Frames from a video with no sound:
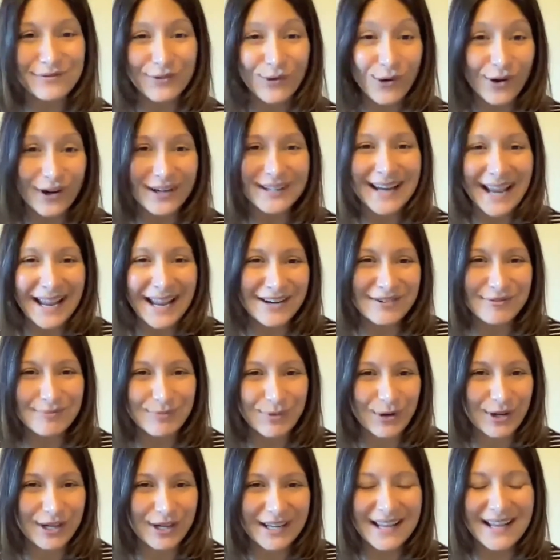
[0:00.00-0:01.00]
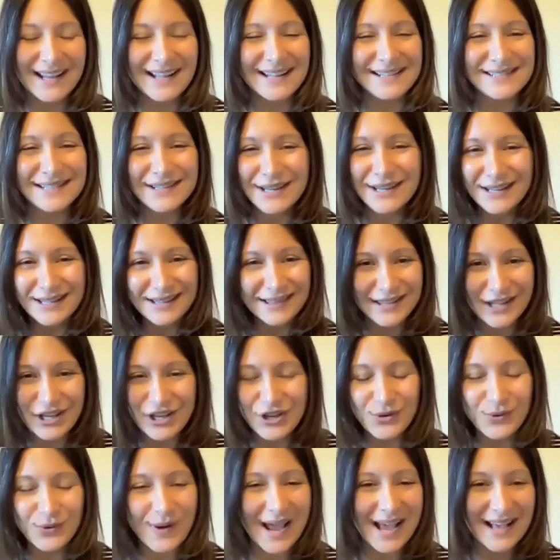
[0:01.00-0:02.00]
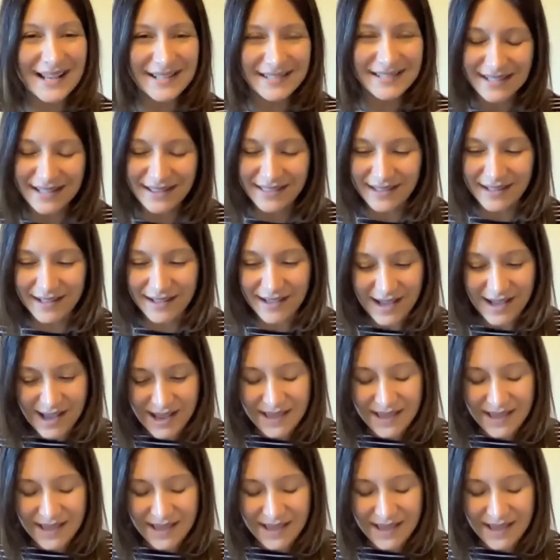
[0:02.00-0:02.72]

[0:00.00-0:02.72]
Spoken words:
for native-born kids in the US and